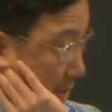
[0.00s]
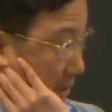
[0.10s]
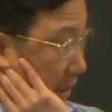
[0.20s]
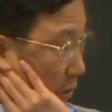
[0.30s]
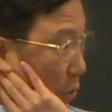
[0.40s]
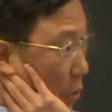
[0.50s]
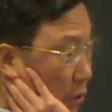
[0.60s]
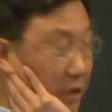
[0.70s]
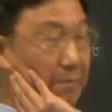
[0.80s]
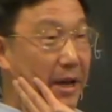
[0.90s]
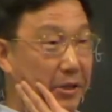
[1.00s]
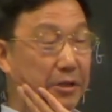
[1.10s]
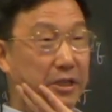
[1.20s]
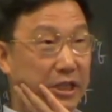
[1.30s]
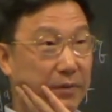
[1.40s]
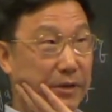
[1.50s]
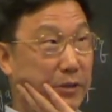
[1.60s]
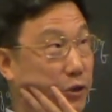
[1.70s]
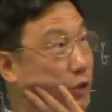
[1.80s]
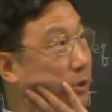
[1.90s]
that all the major discovery in
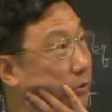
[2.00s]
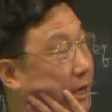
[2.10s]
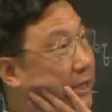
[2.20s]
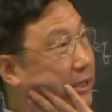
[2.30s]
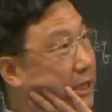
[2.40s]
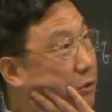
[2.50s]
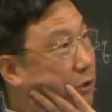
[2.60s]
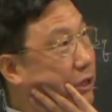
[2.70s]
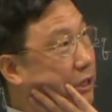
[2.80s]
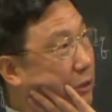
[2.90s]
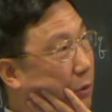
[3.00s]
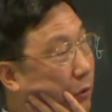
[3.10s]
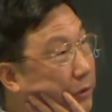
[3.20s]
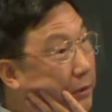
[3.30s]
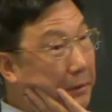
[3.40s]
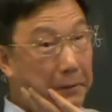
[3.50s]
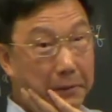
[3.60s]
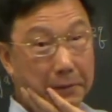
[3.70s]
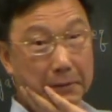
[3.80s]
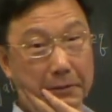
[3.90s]
the human race, including his own,
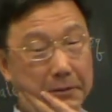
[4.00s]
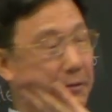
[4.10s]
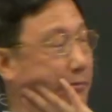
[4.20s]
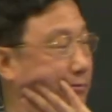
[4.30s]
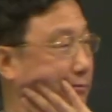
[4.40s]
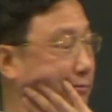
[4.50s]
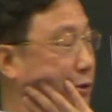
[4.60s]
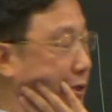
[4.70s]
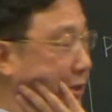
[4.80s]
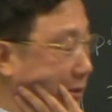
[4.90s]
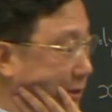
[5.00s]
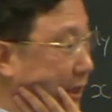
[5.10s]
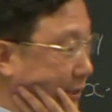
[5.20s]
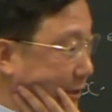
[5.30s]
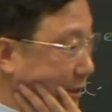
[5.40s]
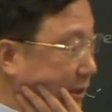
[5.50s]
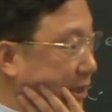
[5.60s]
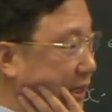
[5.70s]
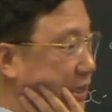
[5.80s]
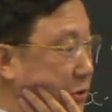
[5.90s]
okay, that
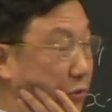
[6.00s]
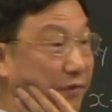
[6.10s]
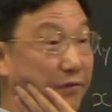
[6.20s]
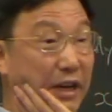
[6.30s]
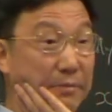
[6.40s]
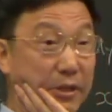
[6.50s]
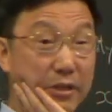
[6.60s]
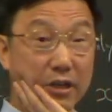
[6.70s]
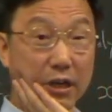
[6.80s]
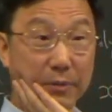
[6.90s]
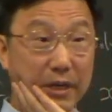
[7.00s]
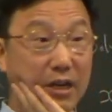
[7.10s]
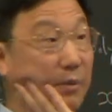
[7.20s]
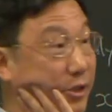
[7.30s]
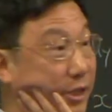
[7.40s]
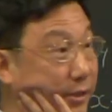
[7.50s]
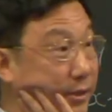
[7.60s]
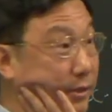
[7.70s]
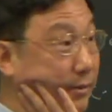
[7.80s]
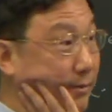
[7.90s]
is a refinement of a common
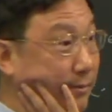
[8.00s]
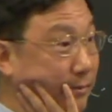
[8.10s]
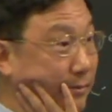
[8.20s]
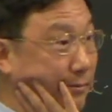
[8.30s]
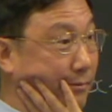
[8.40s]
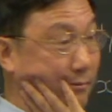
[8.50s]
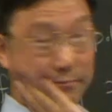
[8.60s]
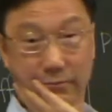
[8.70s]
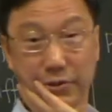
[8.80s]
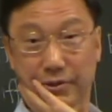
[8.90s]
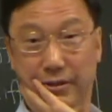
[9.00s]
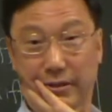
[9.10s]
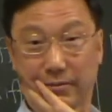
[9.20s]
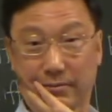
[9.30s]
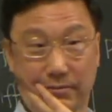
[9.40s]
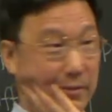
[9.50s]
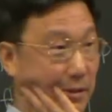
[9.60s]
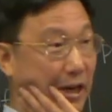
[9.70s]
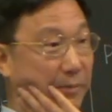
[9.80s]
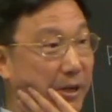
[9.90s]
sense. Interesting.
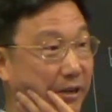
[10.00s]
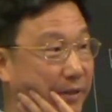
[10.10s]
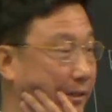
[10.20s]
I believe